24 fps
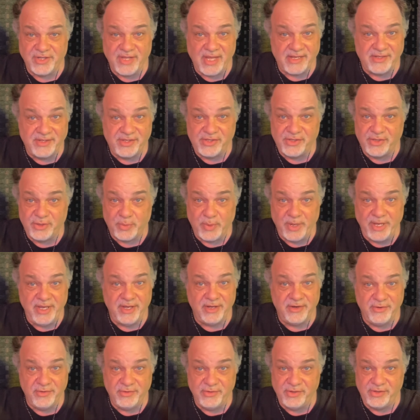that's three
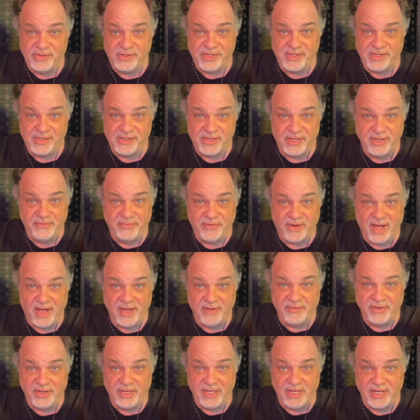hundred
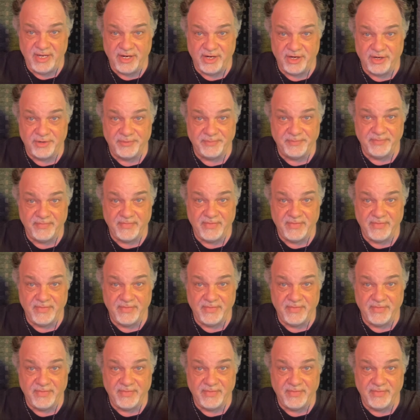sixty-five a year